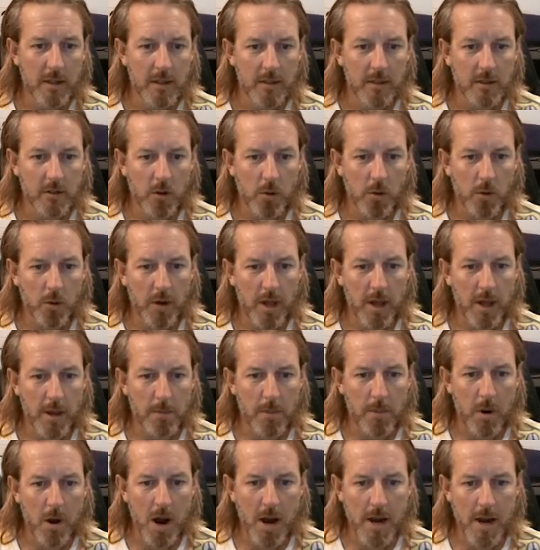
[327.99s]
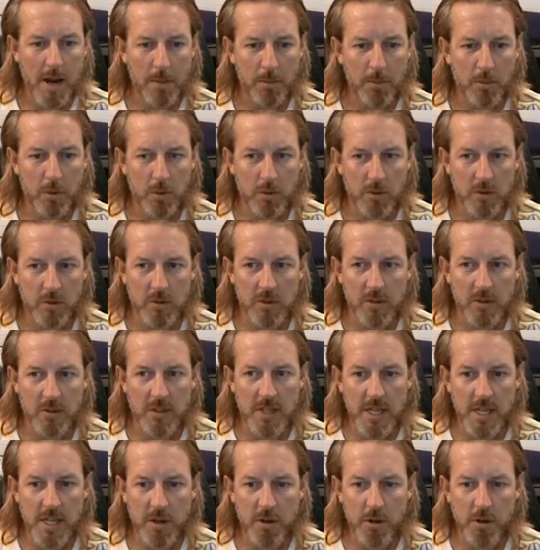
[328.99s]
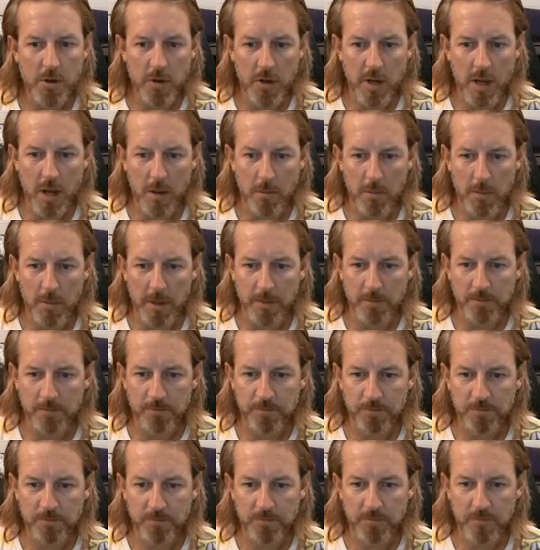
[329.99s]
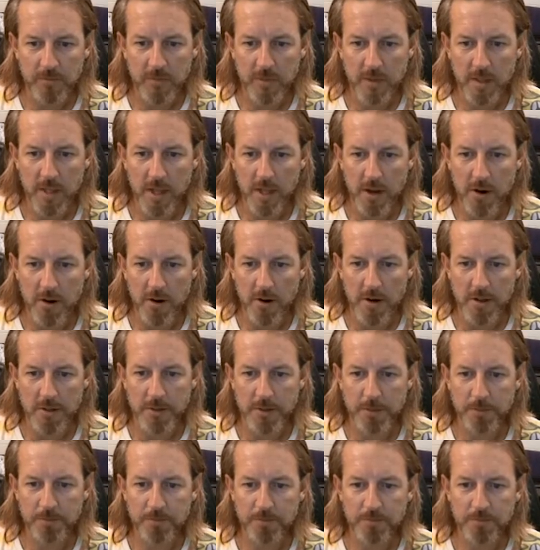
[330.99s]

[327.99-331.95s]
It's called a pineapple sea cucumber. There it is.